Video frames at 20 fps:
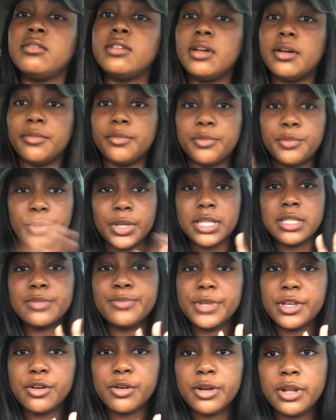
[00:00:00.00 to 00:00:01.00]
of
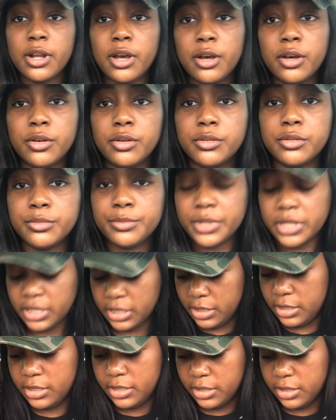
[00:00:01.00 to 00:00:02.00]
what's been going on,
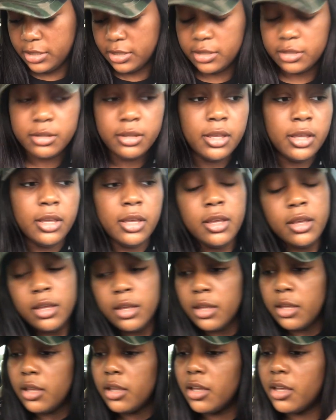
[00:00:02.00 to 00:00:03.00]
because
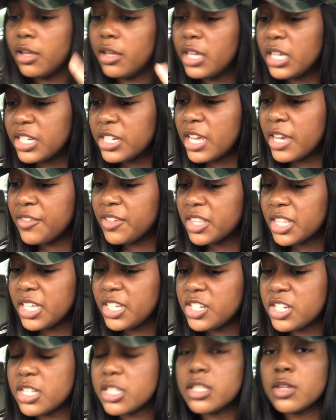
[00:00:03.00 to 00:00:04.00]

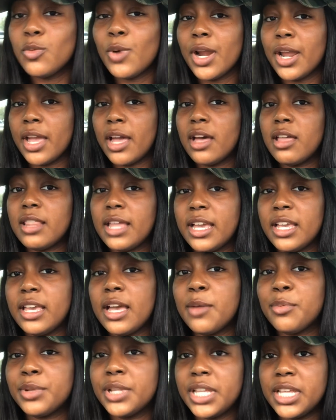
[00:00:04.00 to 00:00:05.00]
everything just didn't work out
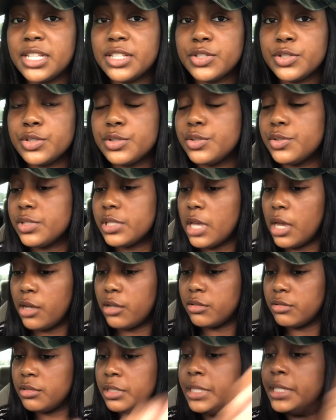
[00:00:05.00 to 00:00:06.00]
like I planned to.
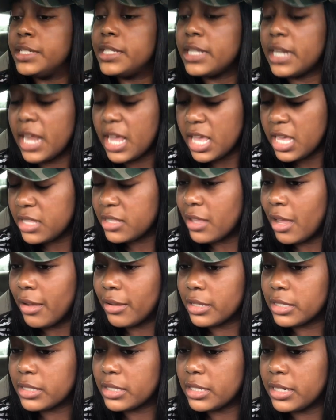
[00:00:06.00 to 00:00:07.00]
So today is
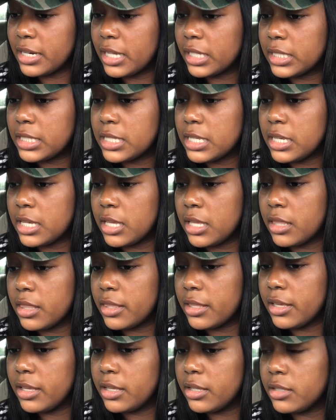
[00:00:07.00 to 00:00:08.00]
August 19th,
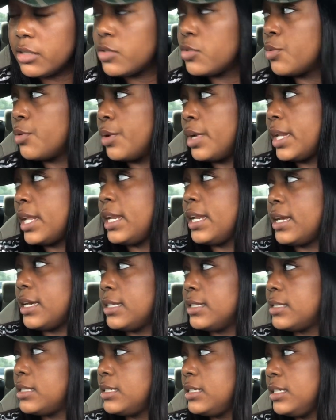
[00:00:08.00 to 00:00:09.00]

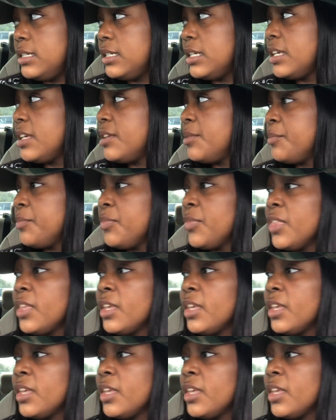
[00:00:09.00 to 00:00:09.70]
2019.